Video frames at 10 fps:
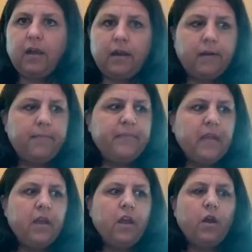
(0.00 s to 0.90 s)
Um,
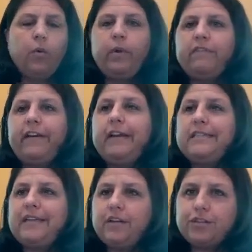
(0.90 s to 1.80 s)
we were very
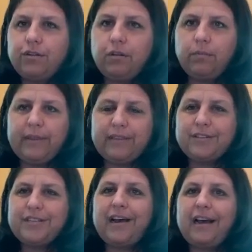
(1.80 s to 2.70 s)
intentional with
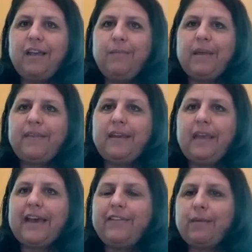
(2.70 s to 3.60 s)
their time. I
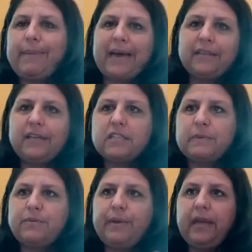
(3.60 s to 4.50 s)
think having a
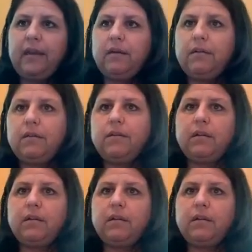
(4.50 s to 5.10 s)
balance between